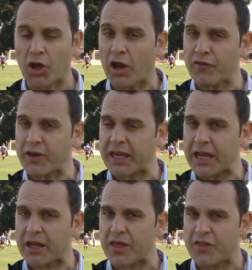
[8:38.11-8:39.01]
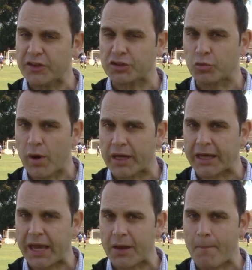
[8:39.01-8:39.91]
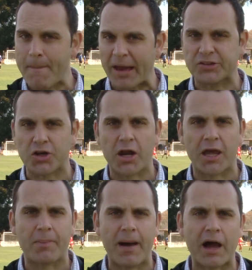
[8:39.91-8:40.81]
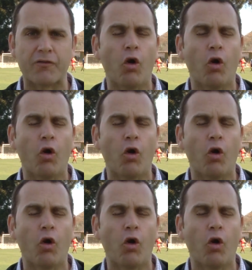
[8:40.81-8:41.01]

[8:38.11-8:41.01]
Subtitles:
Don't forget this weekend, Macedonia Park,